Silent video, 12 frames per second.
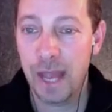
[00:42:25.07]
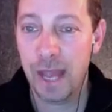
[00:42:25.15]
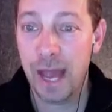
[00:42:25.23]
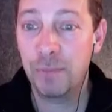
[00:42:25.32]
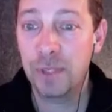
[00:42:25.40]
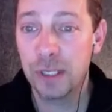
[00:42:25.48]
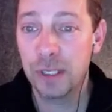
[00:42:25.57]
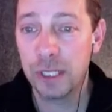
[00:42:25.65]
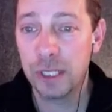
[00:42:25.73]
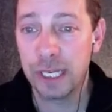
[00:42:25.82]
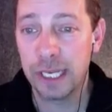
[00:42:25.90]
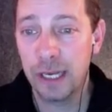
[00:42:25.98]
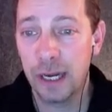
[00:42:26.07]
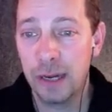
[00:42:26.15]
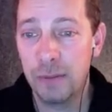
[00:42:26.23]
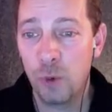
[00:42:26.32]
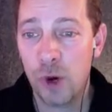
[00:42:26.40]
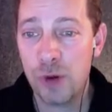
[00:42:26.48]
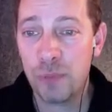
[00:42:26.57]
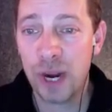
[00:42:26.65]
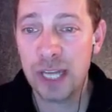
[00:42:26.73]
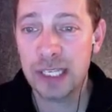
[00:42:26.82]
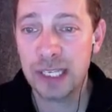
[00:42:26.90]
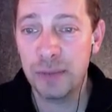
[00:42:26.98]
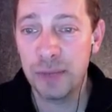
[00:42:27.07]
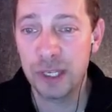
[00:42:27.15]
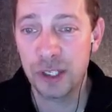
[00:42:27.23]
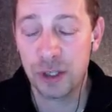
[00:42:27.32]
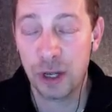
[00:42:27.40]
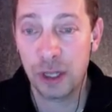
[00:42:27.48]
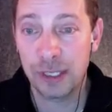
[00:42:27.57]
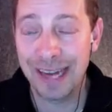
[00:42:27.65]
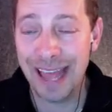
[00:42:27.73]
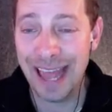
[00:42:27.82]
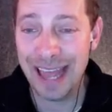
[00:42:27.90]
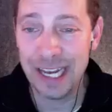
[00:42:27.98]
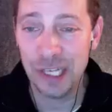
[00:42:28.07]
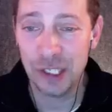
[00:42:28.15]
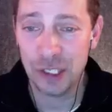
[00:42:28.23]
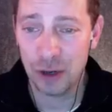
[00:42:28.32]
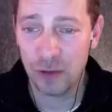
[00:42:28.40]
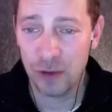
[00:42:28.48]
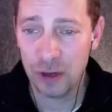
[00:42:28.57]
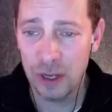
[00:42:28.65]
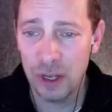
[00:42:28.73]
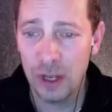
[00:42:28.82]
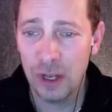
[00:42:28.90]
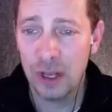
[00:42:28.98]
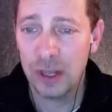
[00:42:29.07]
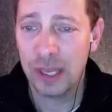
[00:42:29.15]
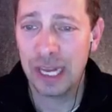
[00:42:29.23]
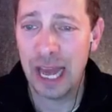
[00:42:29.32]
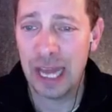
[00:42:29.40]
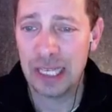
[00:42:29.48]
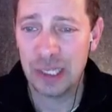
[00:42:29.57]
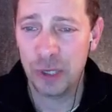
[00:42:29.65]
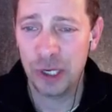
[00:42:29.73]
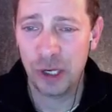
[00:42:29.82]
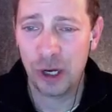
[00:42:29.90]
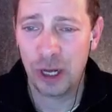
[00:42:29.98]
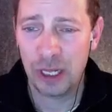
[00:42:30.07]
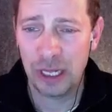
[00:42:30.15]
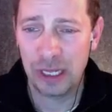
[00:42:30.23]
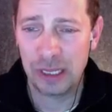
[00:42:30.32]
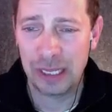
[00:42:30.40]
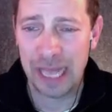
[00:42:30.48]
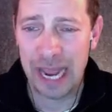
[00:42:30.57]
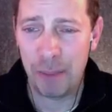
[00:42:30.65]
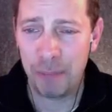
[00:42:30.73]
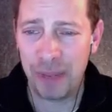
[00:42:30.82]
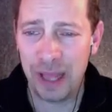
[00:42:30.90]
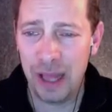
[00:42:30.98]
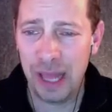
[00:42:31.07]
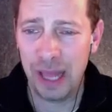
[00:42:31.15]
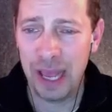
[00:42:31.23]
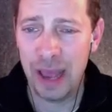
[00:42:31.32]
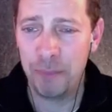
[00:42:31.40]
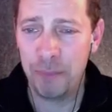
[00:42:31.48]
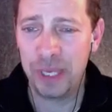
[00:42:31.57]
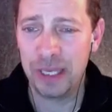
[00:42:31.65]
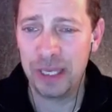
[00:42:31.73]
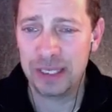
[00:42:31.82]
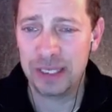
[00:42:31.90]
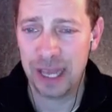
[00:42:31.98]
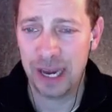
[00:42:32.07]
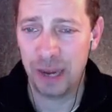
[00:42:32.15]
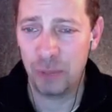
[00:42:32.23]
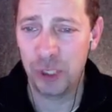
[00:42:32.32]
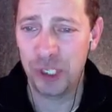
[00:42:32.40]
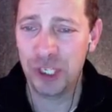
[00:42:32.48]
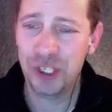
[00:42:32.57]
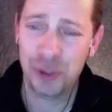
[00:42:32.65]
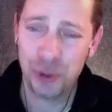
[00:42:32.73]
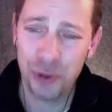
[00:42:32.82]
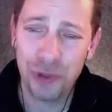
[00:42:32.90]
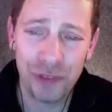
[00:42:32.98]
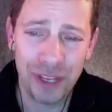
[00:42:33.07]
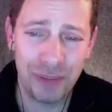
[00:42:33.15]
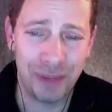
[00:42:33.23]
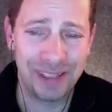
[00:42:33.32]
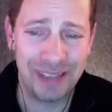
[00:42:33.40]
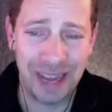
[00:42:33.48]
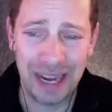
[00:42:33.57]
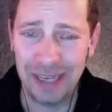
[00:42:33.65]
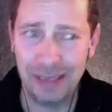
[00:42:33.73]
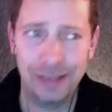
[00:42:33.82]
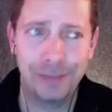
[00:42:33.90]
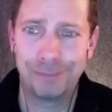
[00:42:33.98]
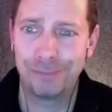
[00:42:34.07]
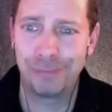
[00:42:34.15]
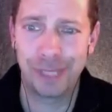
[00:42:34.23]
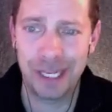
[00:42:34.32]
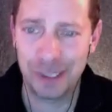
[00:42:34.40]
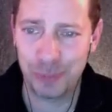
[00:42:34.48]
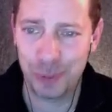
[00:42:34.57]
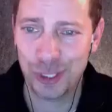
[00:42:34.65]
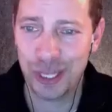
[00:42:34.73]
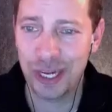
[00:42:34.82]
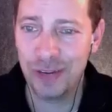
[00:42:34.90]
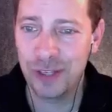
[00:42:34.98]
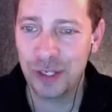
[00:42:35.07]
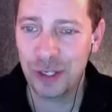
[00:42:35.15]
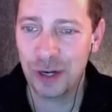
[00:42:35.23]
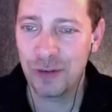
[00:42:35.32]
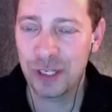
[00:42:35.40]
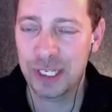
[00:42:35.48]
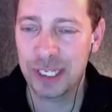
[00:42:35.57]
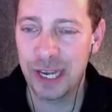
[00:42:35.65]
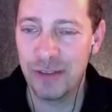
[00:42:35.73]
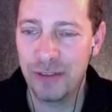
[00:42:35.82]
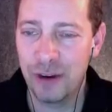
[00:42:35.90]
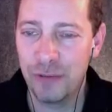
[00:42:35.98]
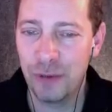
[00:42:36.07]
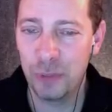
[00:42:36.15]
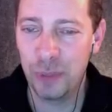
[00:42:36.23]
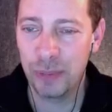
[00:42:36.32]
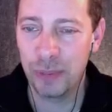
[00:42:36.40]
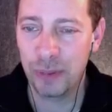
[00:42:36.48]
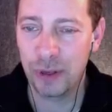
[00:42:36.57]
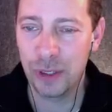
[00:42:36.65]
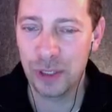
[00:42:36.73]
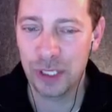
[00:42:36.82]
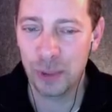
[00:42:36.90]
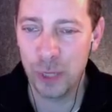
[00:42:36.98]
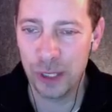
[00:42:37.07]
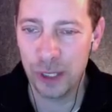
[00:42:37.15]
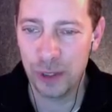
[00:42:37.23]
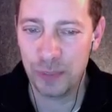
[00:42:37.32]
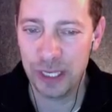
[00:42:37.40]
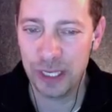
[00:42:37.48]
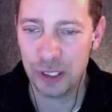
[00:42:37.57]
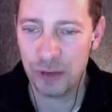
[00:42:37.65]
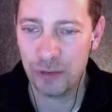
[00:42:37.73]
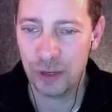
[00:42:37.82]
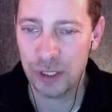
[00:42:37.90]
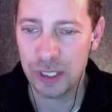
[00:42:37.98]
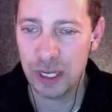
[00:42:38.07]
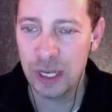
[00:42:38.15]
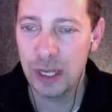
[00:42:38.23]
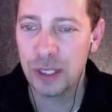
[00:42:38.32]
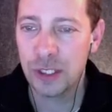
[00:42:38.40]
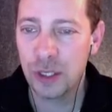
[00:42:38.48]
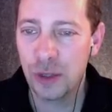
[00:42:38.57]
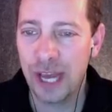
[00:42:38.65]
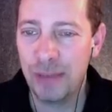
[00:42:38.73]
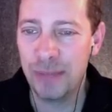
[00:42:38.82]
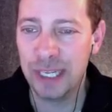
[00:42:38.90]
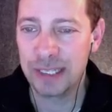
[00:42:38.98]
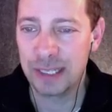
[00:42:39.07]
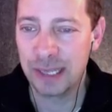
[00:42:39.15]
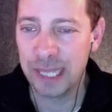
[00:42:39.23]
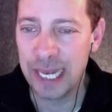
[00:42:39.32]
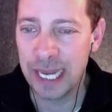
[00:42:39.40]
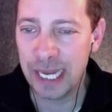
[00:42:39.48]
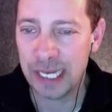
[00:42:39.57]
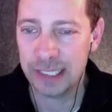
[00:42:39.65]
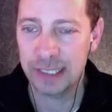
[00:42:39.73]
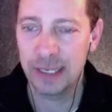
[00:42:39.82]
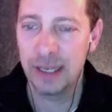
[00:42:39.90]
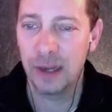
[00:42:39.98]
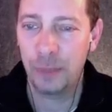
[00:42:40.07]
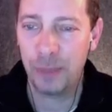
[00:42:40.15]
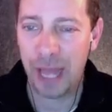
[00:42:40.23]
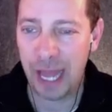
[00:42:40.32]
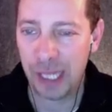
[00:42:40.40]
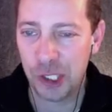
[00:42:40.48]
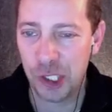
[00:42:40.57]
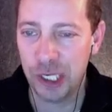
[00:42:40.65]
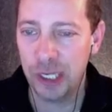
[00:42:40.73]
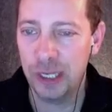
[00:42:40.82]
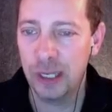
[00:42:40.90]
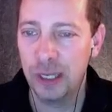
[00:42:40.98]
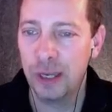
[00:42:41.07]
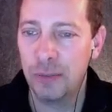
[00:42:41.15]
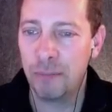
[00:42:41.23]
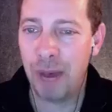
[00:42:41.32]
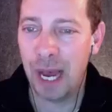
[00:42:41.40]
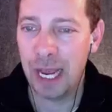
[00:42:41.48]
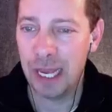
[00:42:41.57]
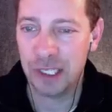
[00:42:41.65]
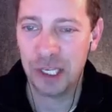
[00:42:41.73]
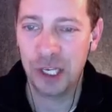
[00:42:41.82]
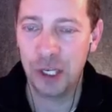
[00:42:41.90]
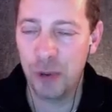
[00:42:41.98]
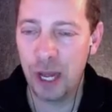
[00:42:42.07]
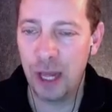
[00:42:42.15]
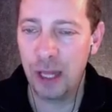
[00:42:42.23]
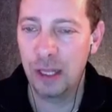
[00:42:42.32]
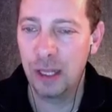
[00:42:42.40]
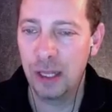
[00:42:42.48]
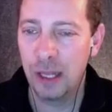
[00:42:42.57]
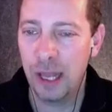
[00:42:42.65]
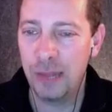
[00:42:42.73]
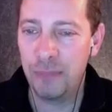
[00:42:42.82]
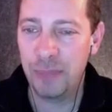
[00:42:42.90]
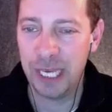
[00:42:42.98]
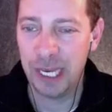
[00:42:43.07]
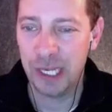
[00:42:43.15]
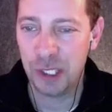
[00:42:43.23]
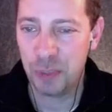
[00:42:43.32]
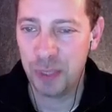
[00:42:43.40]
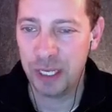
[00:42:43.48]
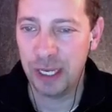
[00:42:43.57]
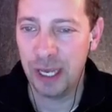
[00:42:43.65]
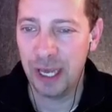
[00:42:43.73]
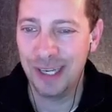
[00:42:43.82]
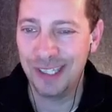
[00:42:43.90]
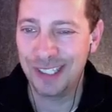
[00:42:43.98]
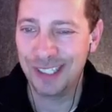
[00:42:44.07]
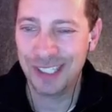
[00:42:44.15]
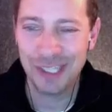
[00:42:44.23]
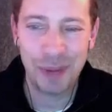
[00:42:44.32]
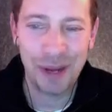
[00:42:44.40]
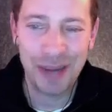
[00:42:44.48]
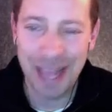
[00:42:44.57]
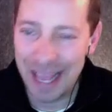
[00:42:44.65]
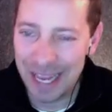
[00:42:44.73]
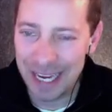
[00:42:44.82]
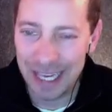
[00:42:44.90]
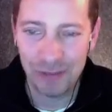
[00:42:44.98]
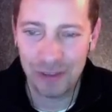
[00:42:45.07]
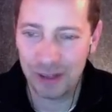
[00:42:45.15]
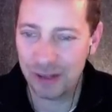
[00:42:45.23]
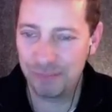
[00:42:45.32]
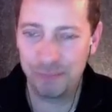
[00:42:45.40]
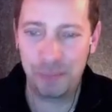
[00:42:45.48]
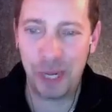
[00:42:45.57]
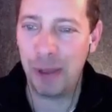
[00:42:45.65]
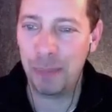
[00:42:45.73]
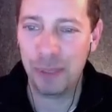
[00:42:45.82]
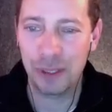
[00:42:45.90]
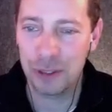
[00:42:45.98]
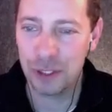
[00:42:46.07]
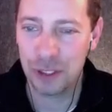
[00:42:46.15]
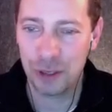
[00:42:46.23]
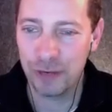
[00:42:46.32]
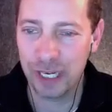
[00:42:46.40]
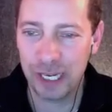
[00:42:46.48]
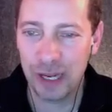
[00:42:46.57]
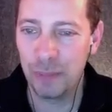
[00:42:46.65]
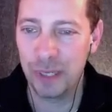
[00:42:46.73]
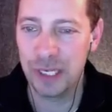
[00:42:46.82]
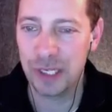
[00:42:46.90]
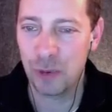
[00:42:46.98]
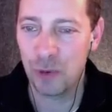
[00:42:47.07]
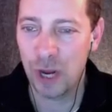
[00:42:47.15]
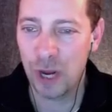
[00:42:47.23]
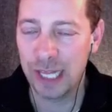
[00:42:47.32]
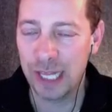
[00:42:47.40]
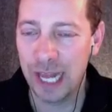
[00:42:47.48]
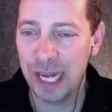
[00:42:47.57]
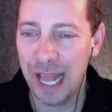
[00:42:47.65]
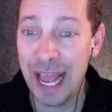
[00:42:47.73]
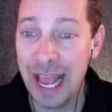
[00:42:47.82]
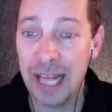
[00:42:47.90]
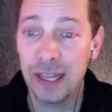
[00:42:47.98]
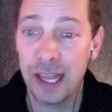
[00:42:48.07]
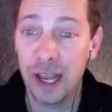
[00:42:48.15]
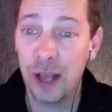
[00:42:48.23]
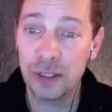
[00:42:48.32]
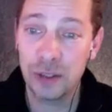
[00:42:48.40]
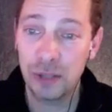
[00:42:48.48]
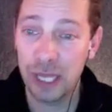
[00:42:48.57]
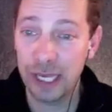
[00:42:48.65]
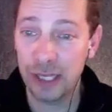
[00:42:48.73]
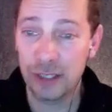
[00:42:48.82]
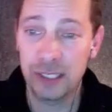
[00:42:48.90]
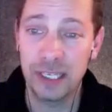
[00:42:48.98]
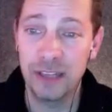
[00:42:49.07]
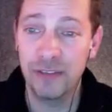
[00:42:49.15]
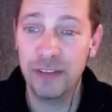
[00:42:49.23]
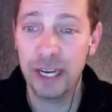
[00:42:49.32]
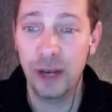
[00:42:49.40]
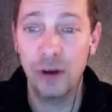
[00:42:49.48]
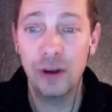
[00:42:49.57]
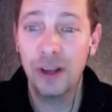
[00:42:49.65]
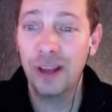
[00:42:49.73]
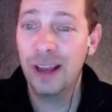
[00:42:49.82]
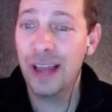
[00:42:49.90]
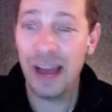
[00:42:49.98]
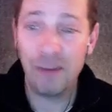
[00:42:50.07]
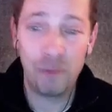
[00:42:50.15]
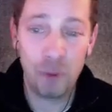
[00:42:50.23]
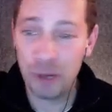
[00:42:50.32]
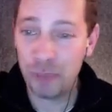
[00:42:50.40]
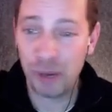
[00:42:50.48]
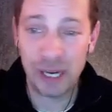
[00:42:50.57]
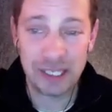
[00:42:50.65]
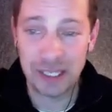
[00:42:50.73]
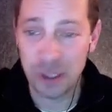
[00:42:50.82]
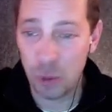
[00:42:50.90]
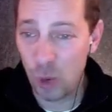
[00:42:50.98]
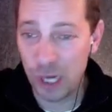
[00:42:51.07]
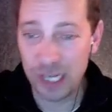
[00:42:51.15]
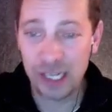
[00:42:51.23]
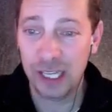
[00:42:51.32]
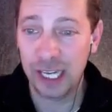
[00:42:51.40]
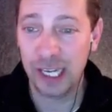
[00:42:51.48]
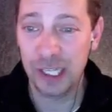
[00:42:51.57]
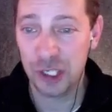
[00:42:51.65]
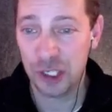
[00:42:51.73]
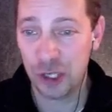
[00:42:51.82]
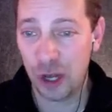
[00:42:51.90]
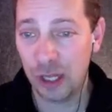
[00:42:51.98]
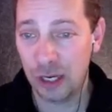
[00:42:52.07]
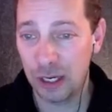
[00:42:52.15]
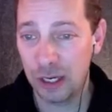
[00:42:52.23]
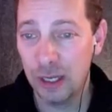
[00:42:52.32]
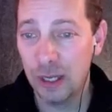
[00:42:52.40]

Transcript: Absolutely. WordPress can be installed on any server that has what you call a LAMP, L-A-M-P setup, which is truthfully about 90+% of the servers today. Very few people are using Windows-based servers. So that means Linux, Apache, MySQL, and PHP. And just about any of the popular serving companies are running that. And they also, like you'll see in the video, have WordPress as a one-click installer.